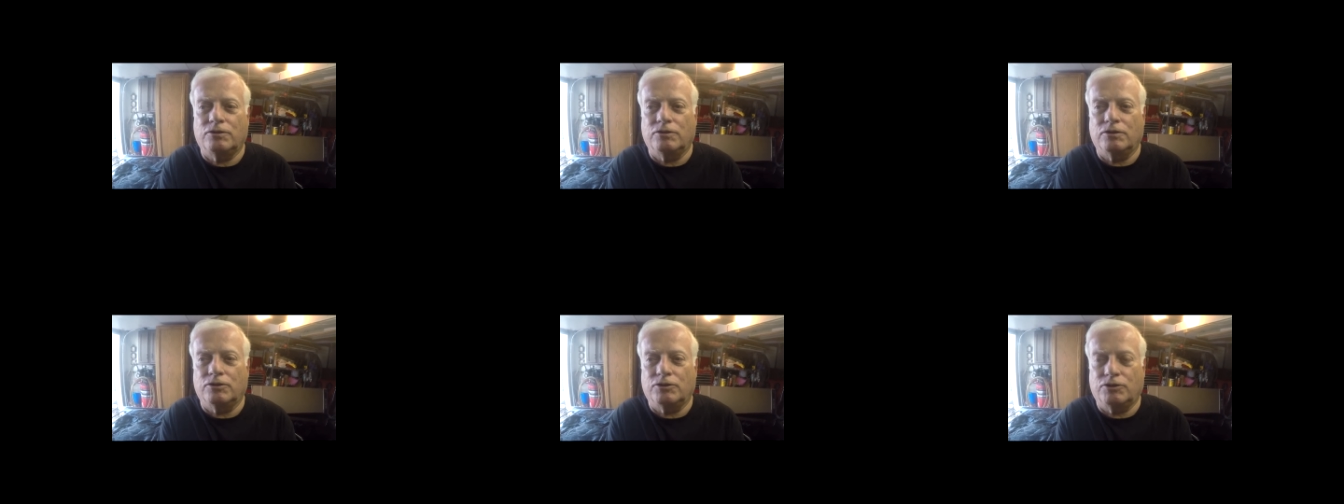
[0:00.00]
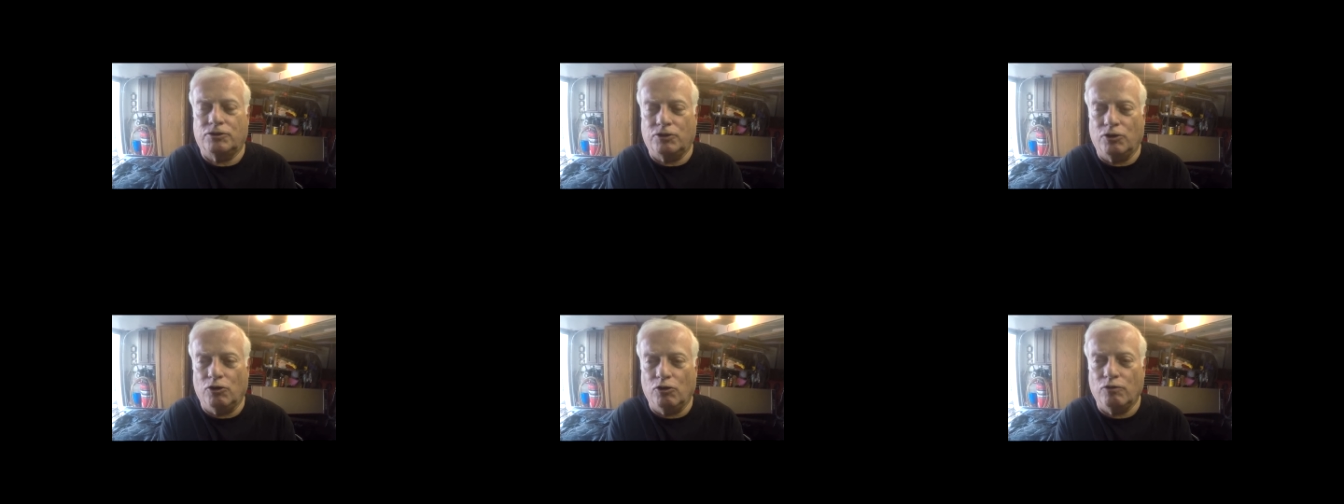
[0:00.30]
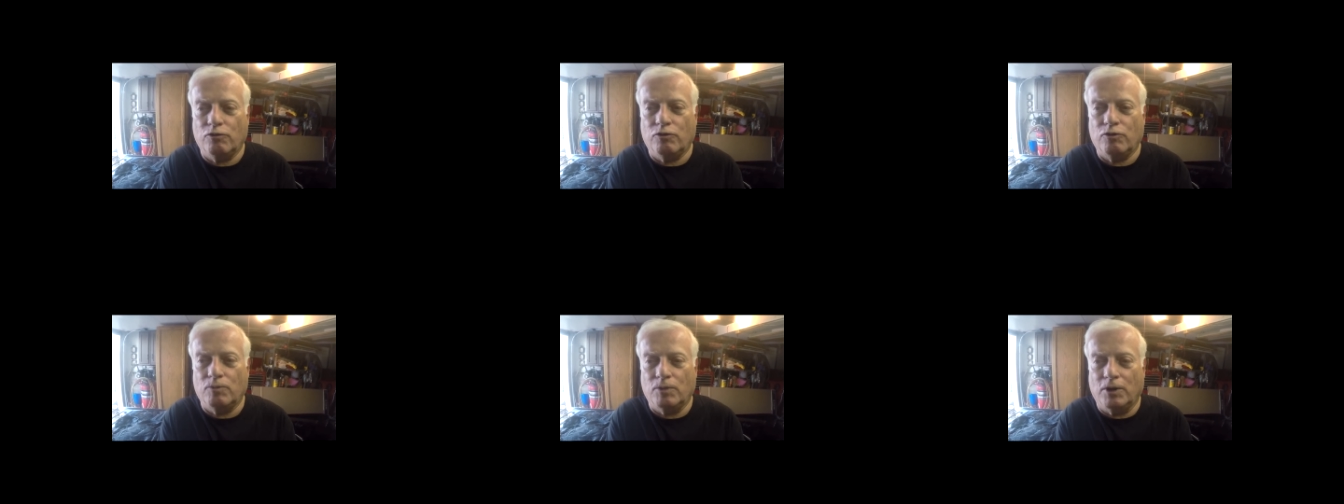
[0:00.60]

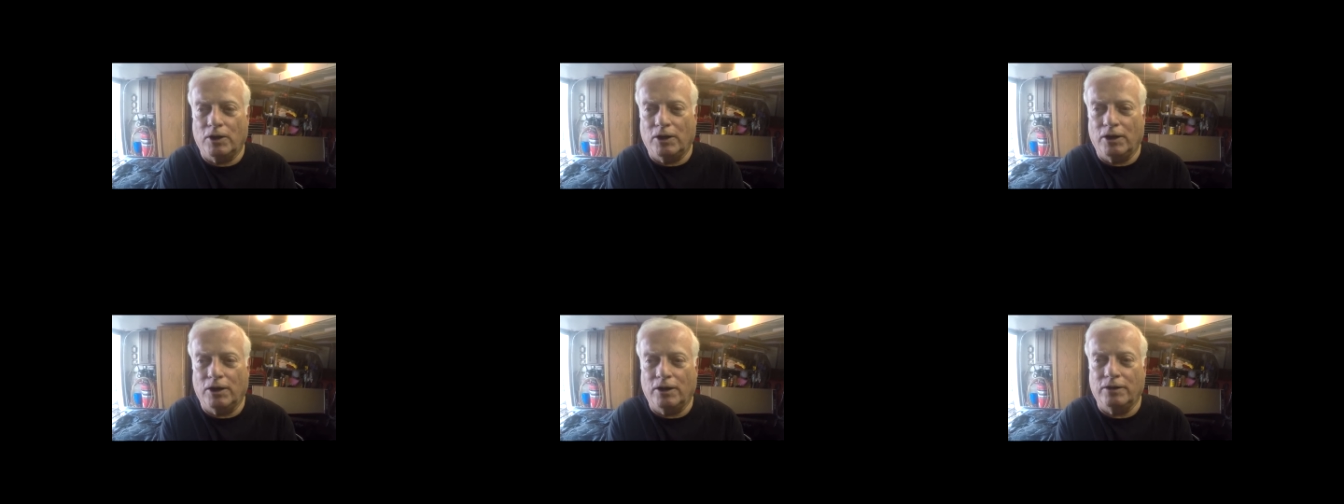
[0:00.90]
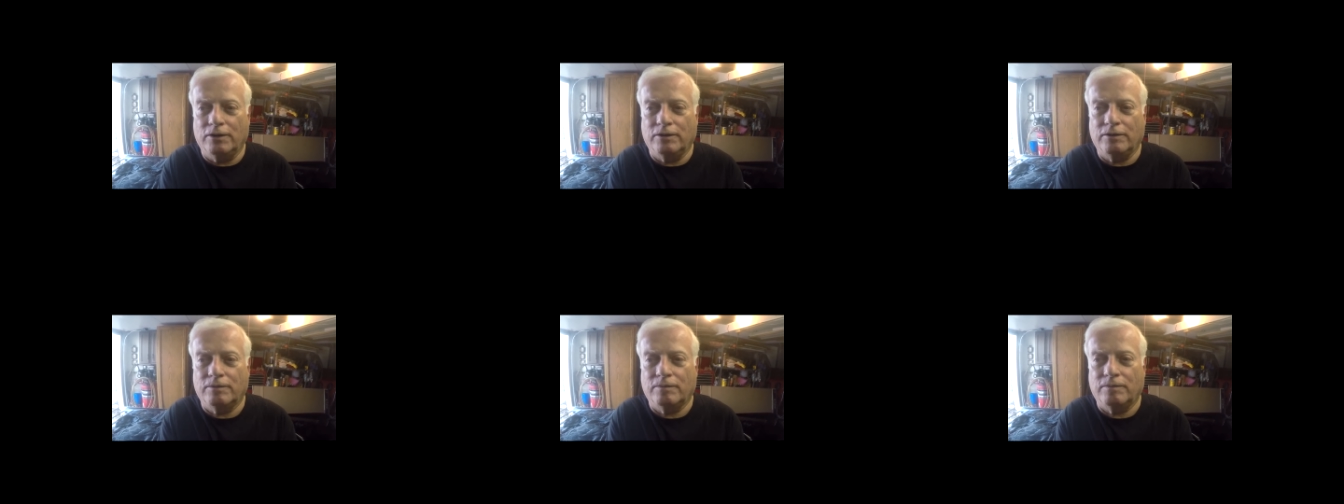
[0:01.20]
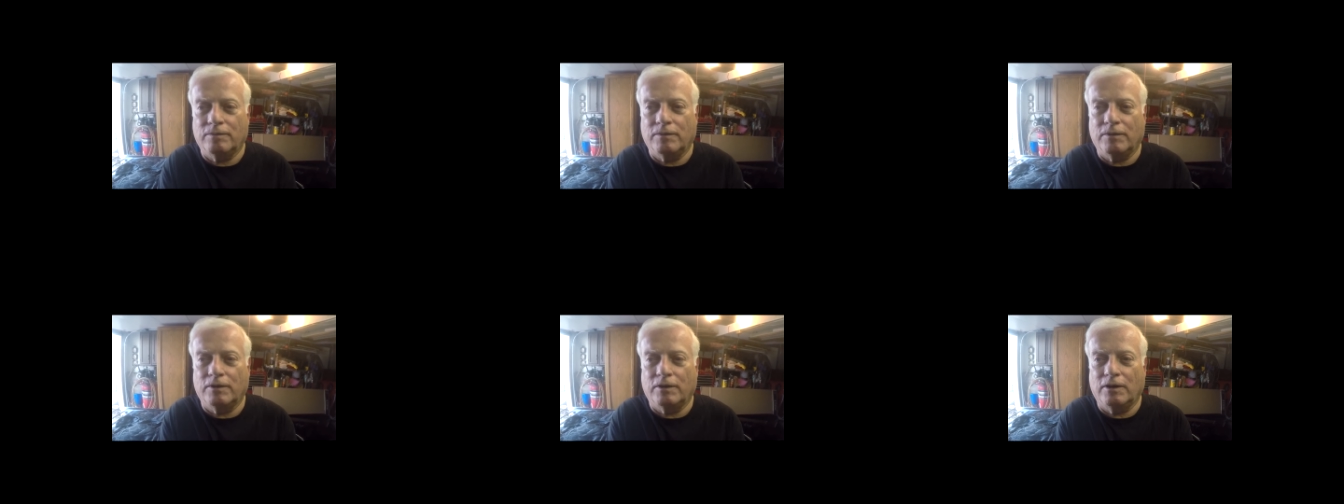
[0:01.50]
Stowe, Vermont,
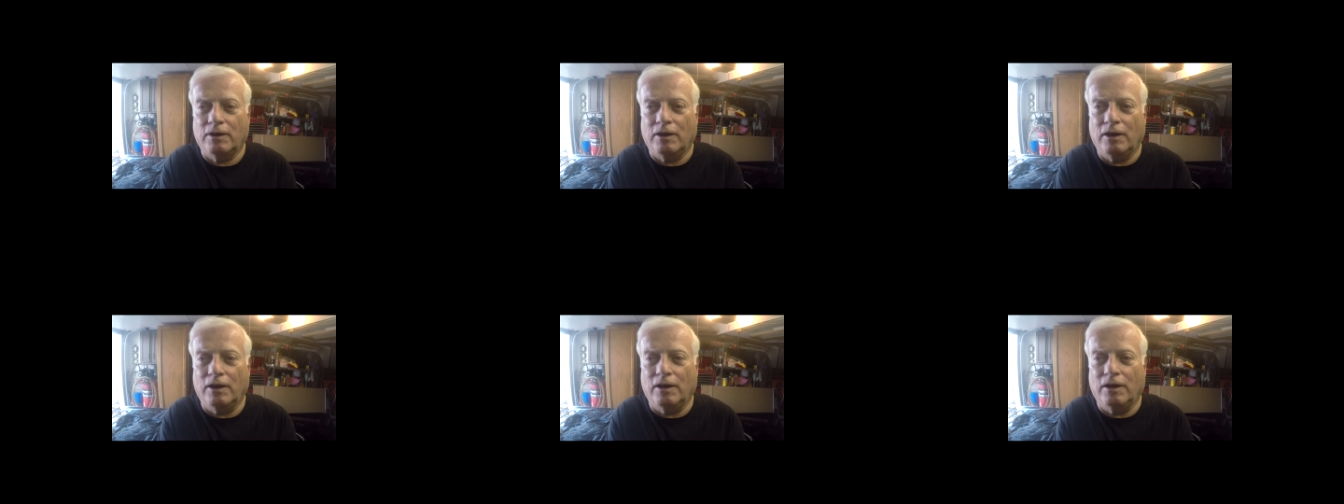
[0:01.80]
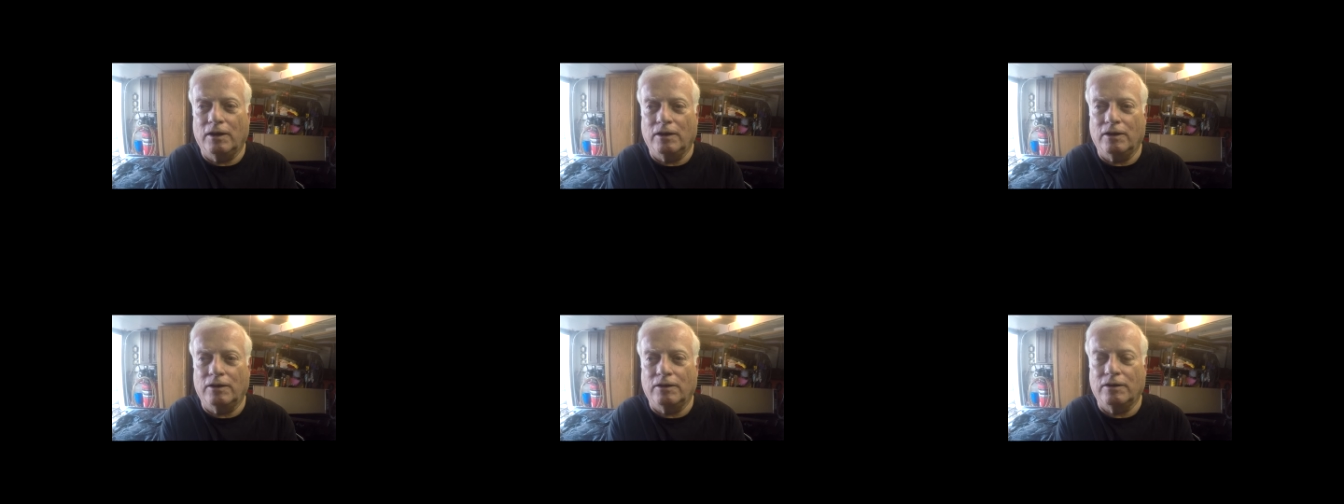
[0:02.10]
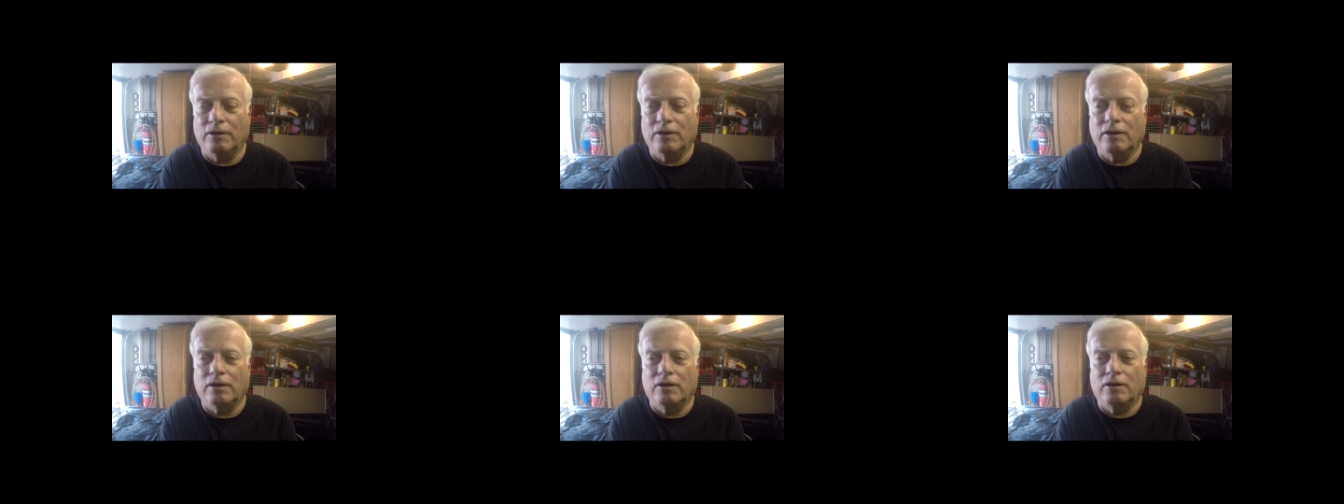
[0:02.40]
and